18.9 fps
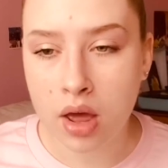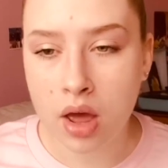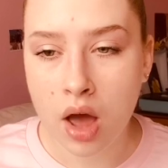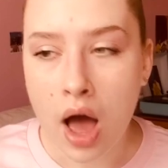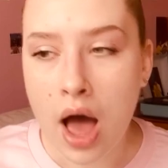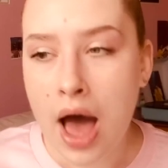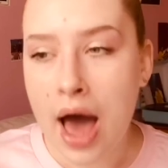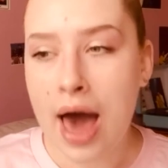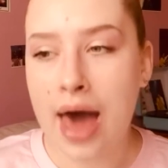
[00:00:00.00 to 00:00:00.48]

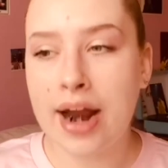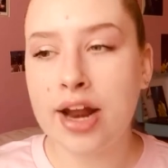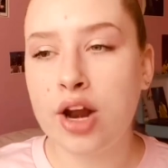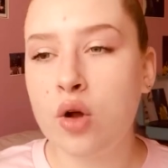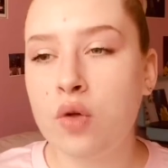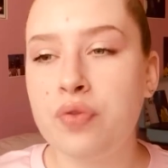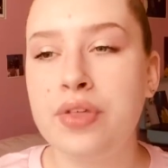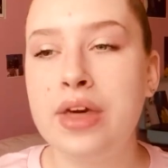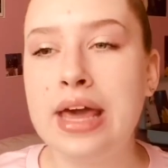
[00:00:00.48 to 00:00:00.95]
And I
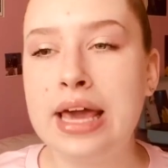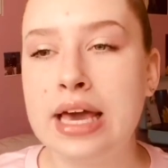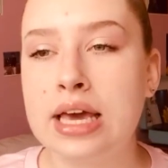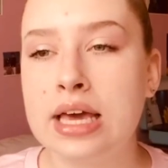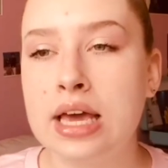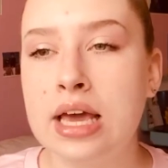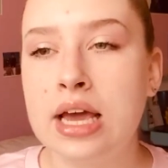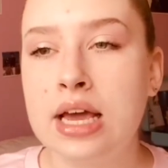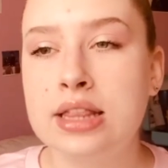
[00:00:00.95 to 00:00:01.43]
don't think
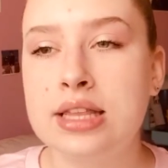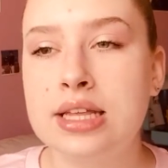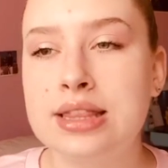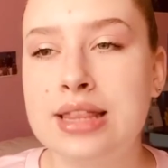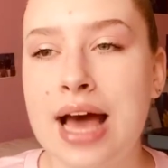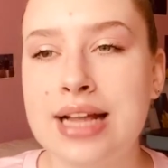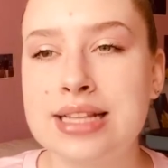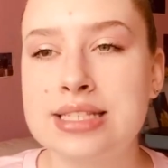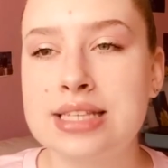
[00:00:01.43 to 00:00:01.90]
that
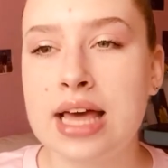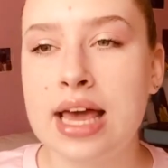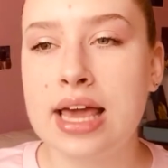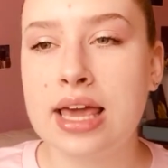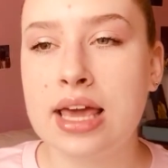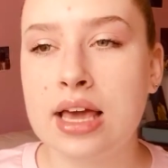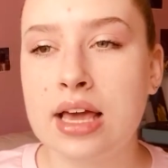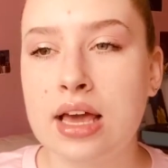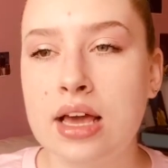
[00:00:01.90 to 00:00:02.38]
that's
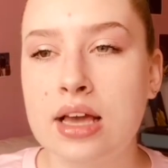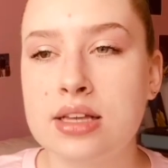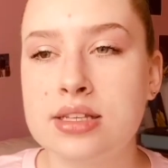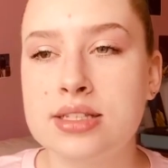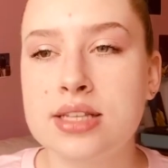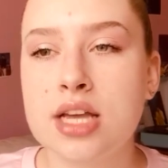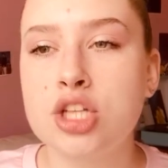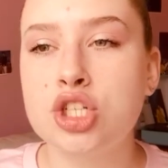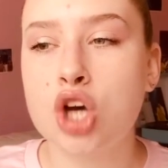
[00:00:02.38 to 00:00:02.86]
like
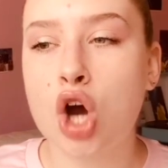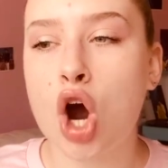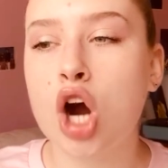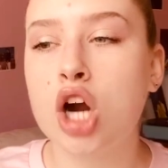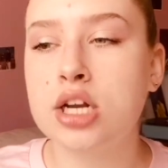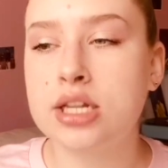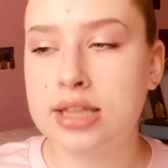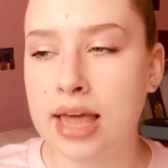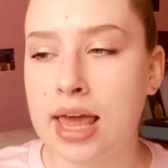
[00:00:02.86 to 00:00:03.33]
such a
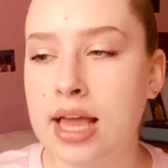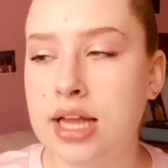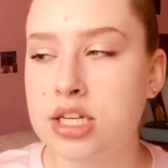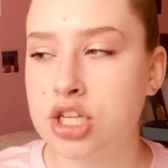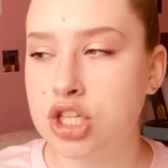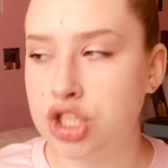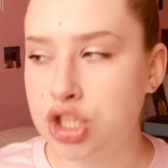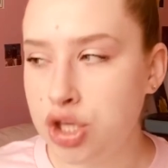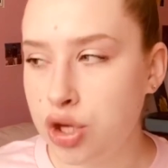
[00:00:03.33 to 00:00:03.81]
hard thing to
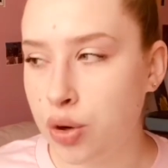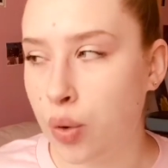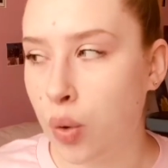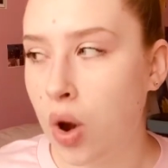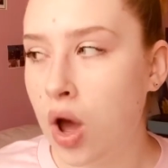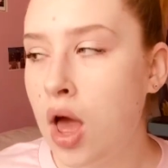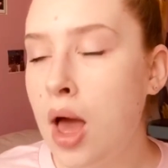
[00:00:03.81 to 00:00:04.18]
do.